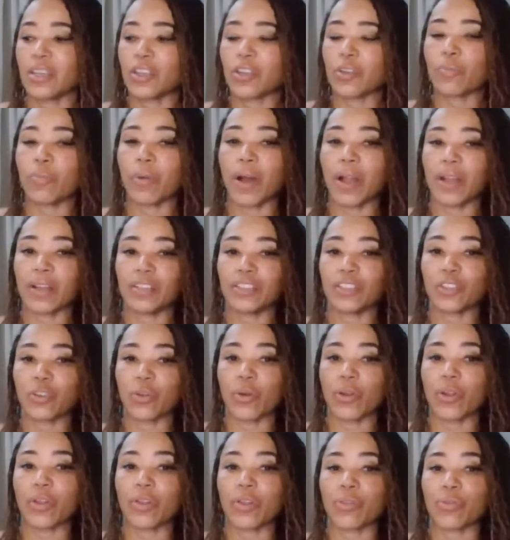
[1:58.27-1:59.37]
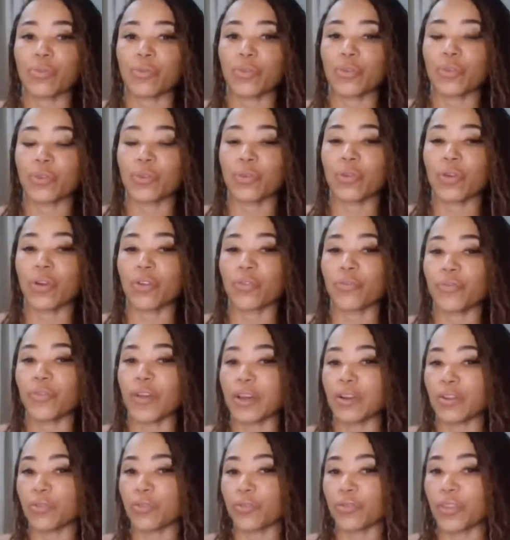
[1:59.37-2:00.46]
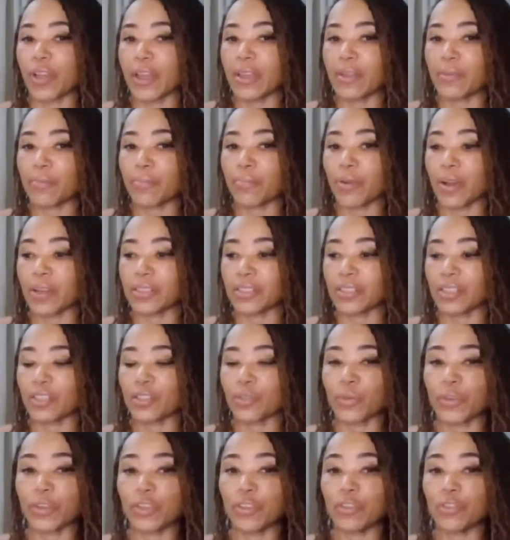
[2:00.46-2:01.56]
Your body's going through a fight or flight process when